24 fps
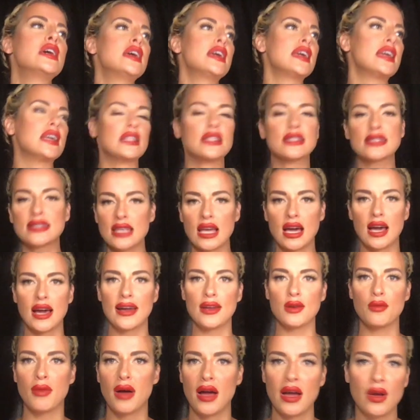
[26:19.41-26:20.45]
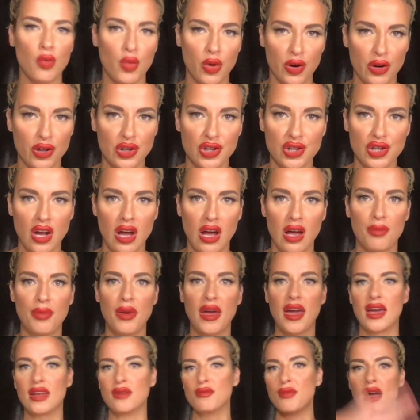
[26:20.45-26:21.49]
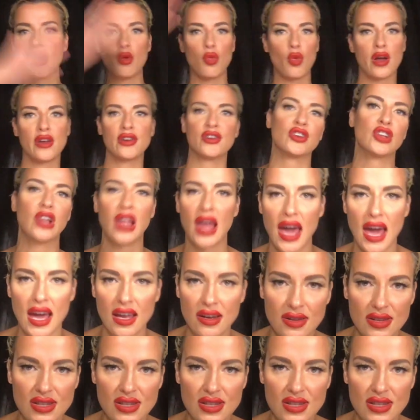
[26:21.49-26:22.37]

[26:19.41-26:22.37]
inside my workshop and my wonderland.